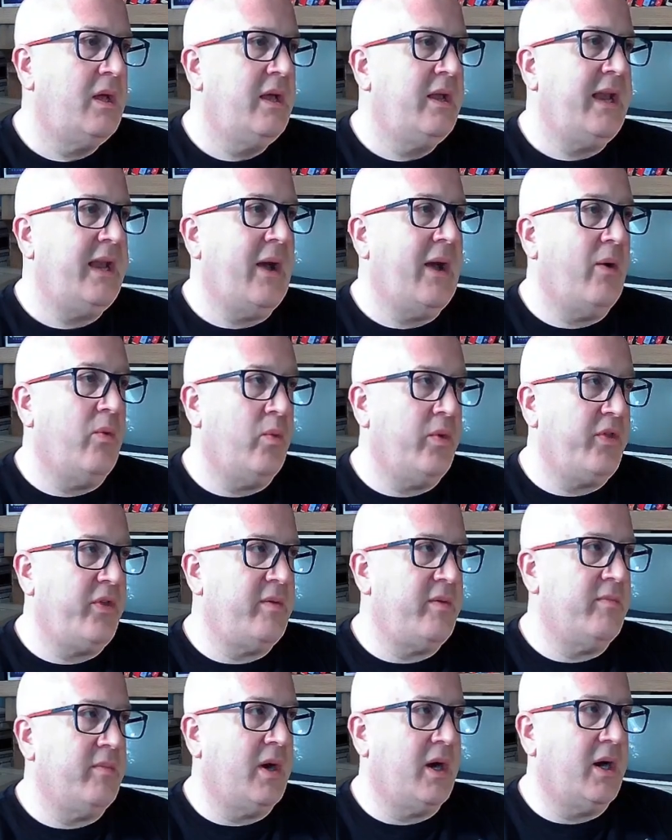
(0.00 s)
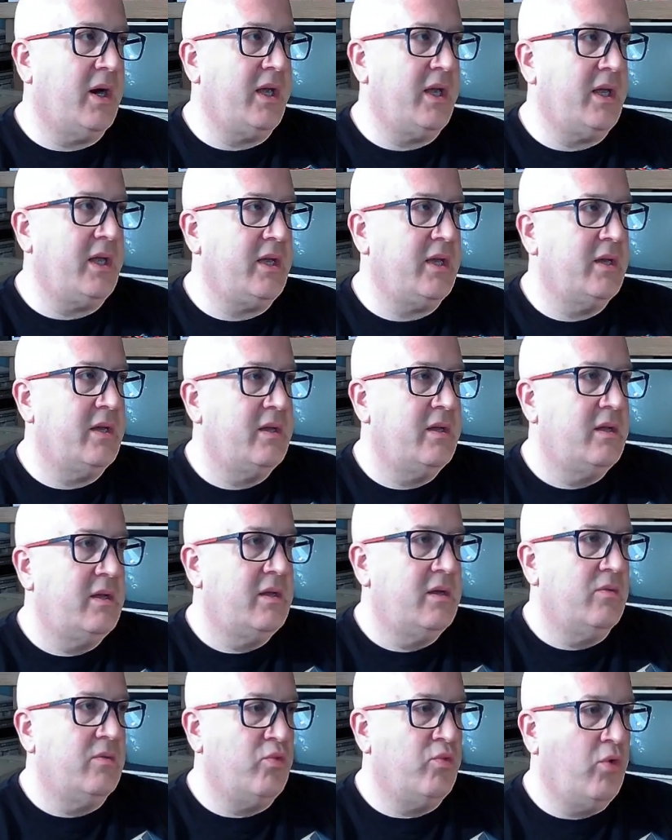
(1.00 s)
Now within my
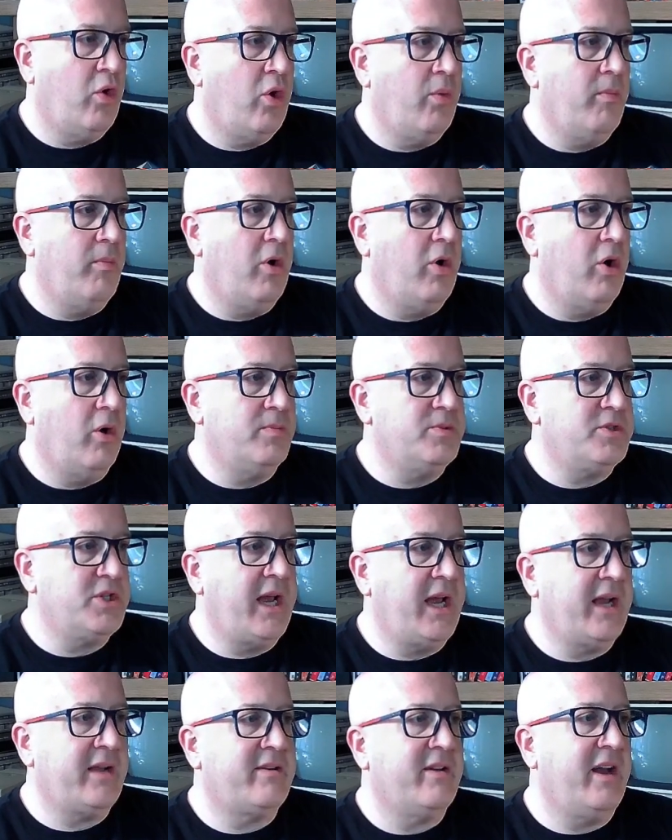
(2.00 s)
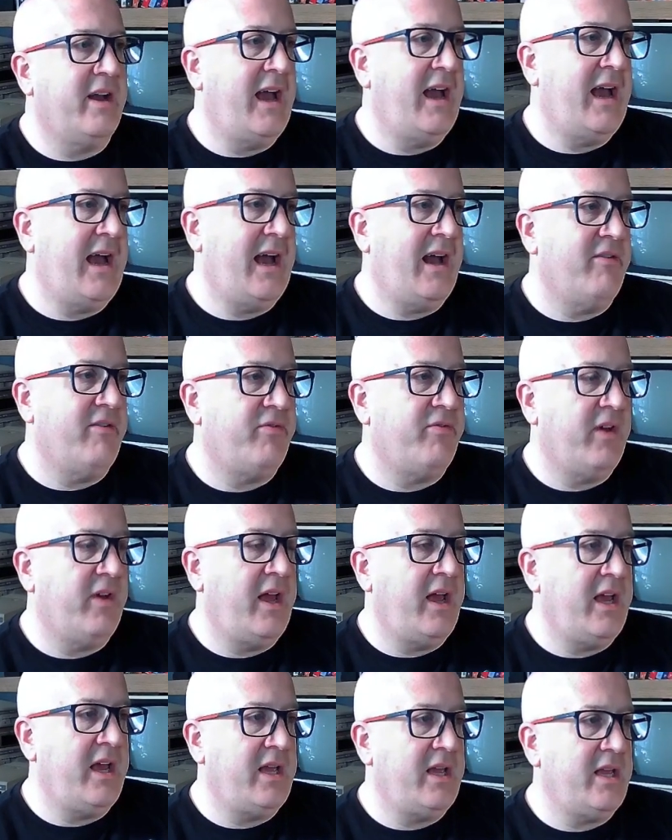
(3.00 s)
ROM object I have
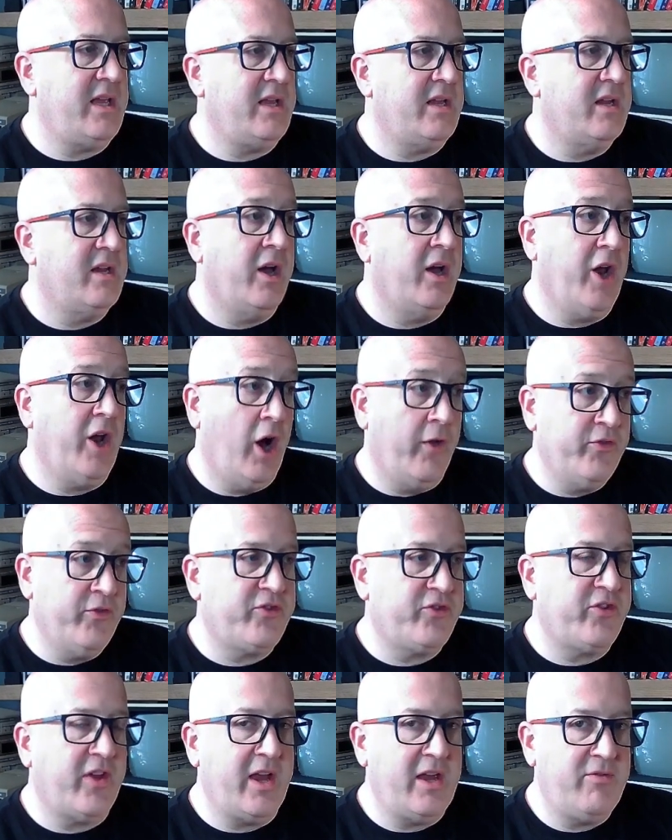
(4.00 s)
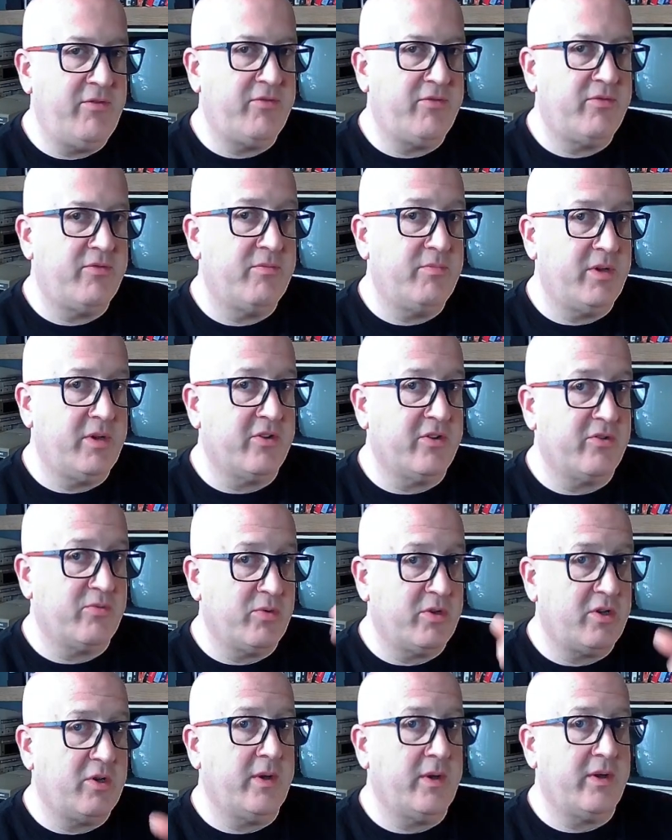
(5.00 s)
an unsafe, because we're
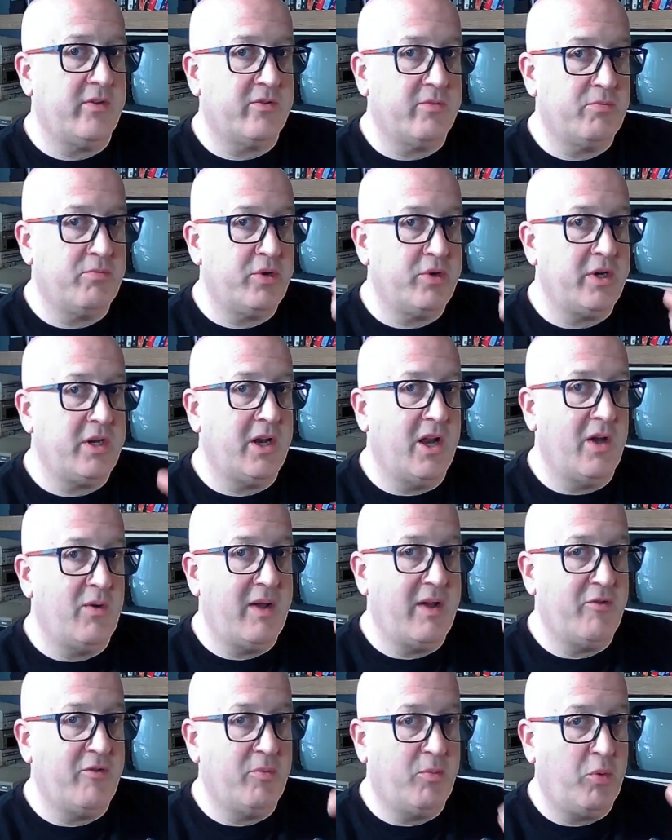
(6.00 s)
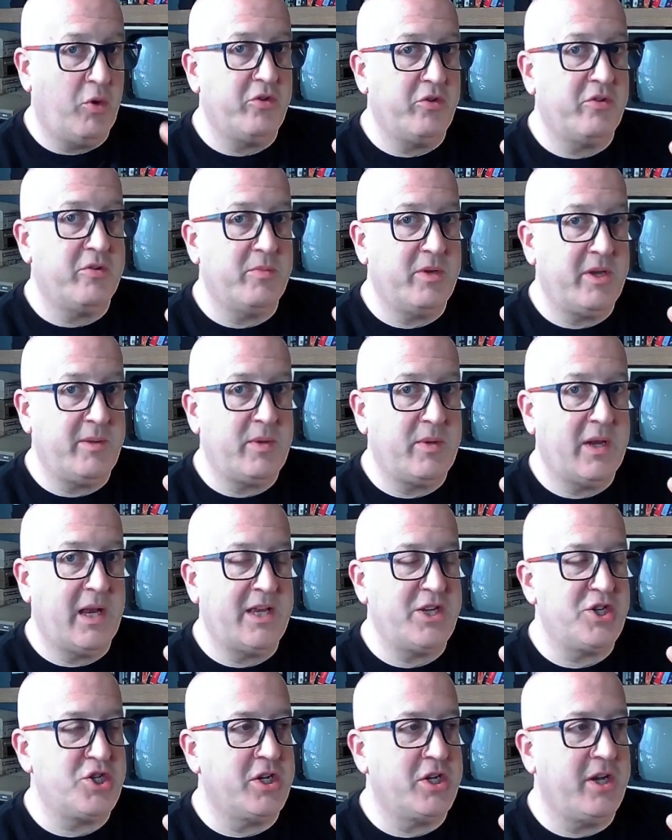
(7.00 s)
doing some pretty low-level pointer
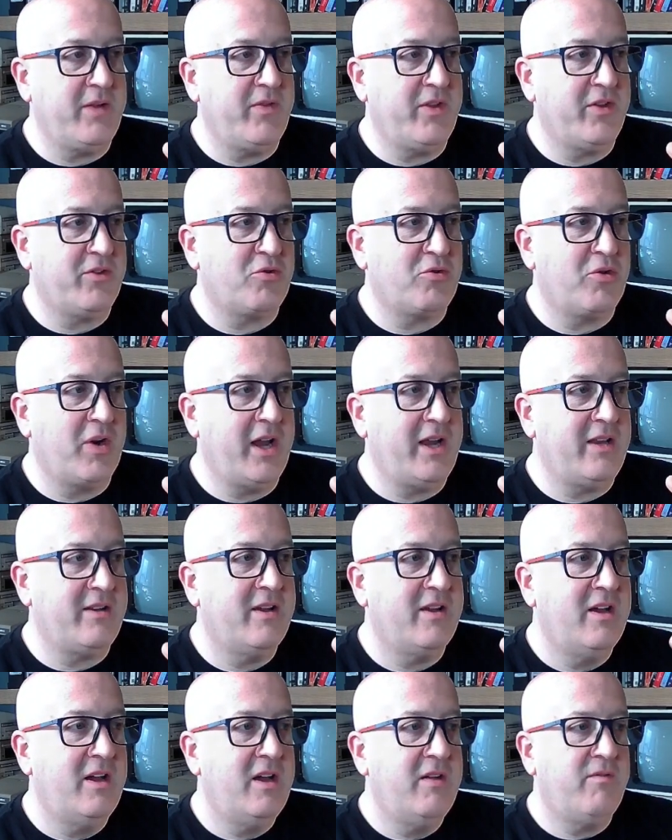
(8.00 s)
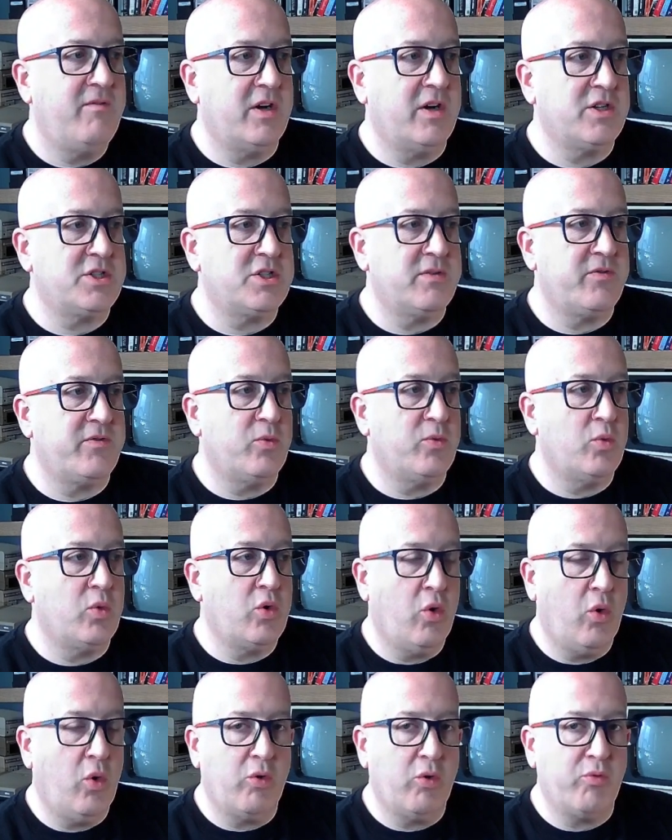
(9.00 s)
manipulation in this crate, function that will
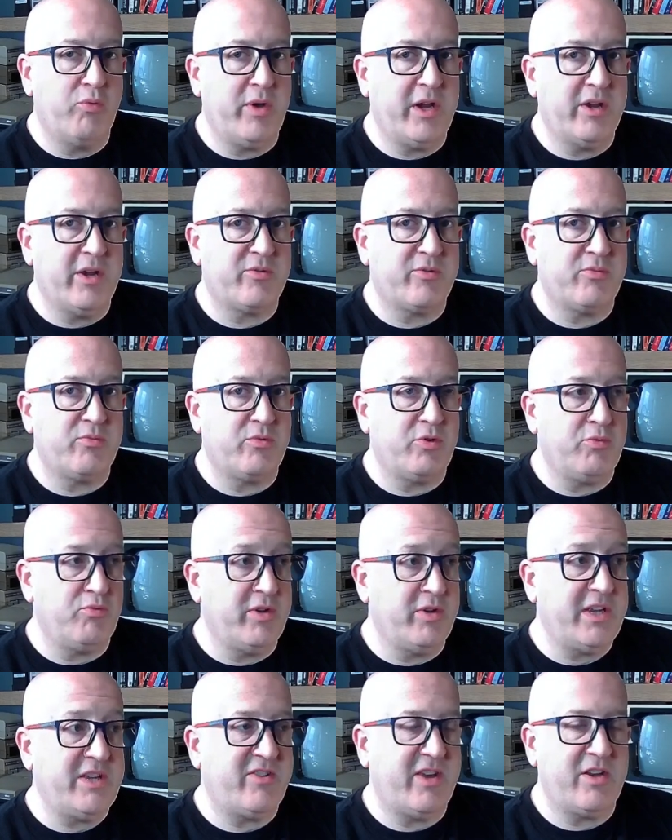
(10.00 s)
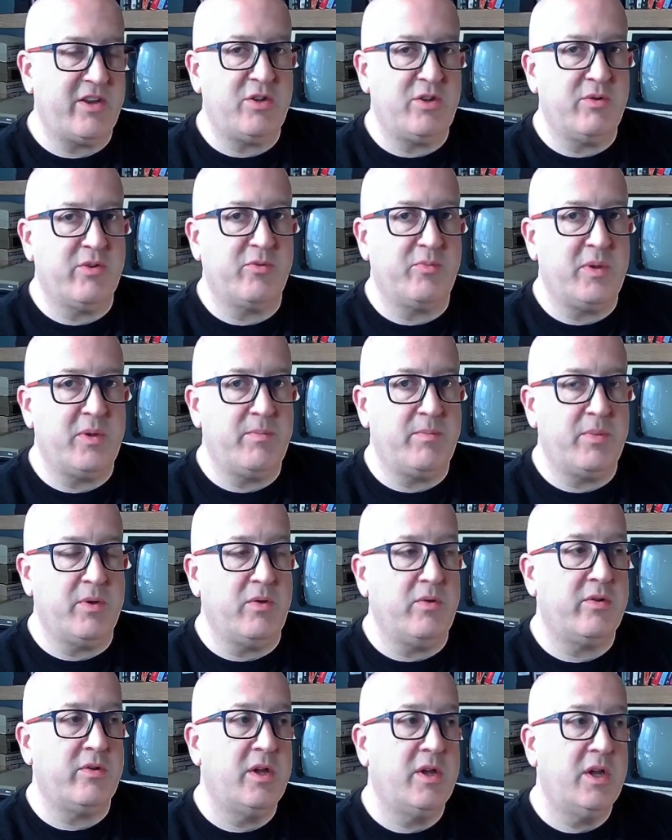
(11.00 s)
call reset USB
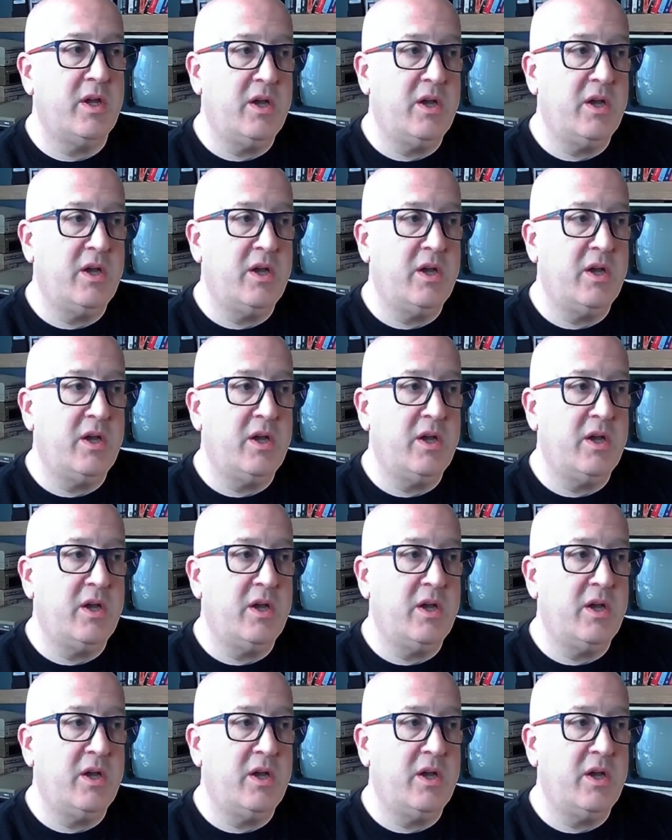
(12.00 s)
boot.